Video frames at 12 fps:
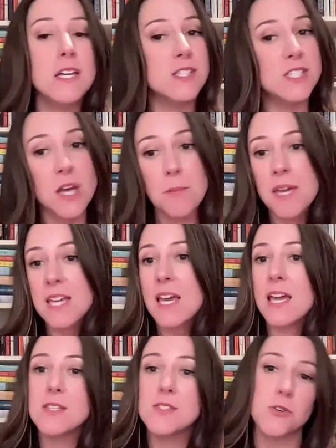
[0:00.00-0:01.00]
stomach
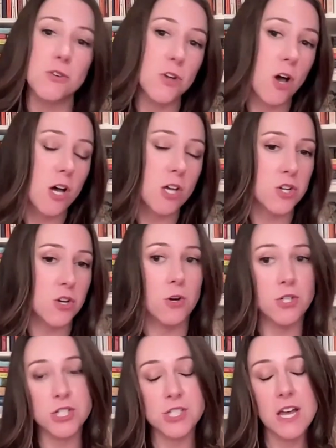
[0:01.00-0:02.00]
aches or nausea
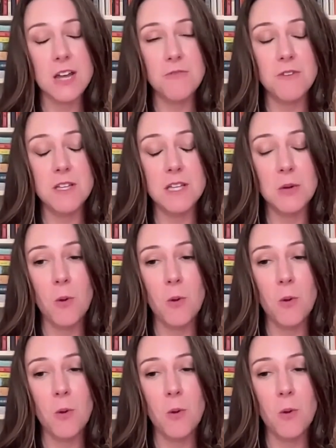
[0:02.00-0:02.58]
or just not feeling